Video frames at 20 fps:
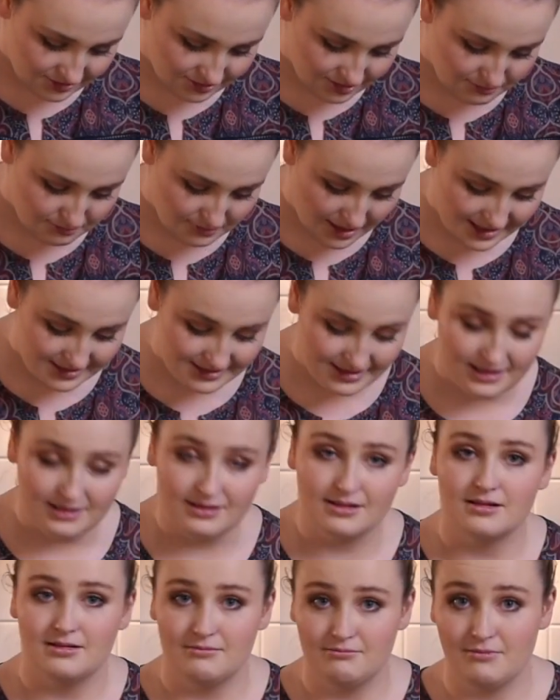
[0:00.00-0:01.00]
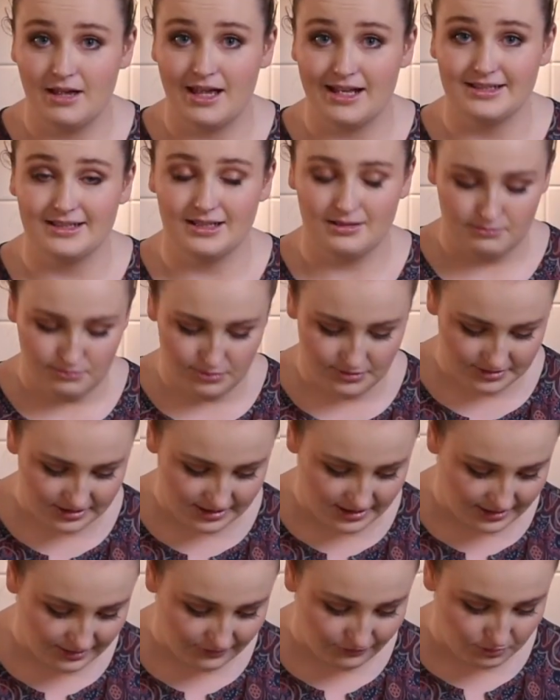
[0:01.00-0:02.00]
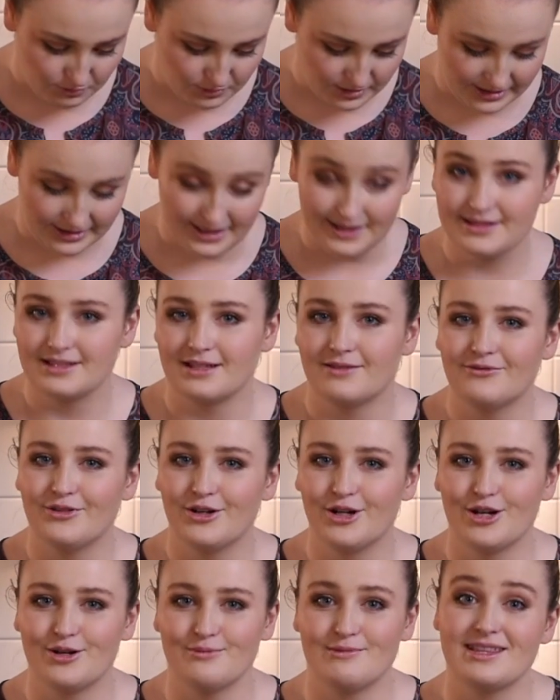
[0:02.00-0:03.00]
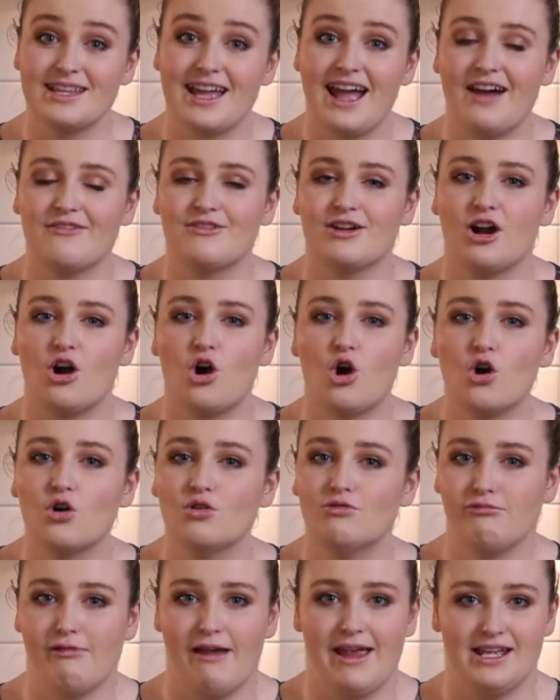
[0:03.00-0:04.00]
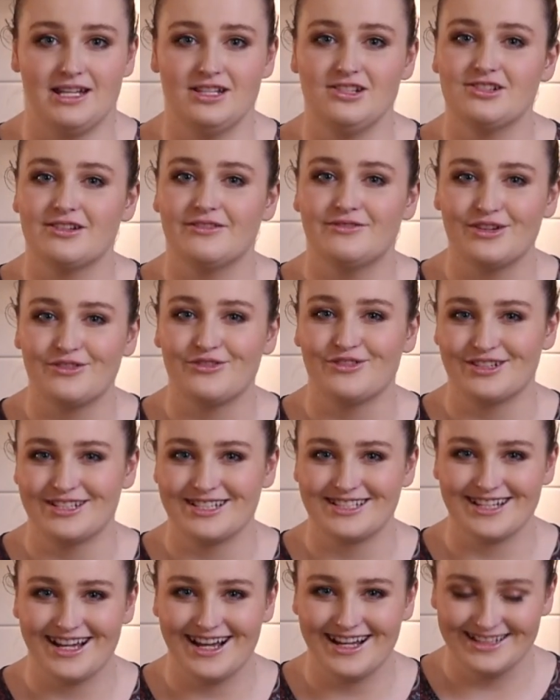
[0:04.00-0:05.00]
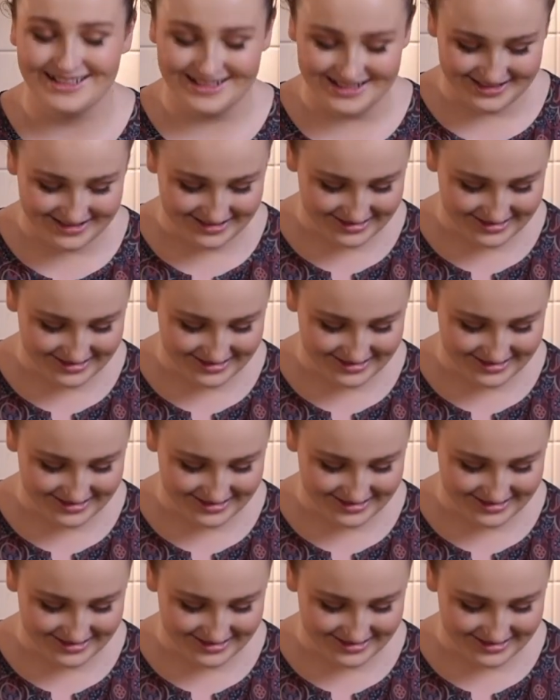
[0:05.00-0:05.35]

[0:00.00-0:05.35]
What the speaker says: are an amazing, amazing embosser if you want to get some for home, and they have a whole range of different designs.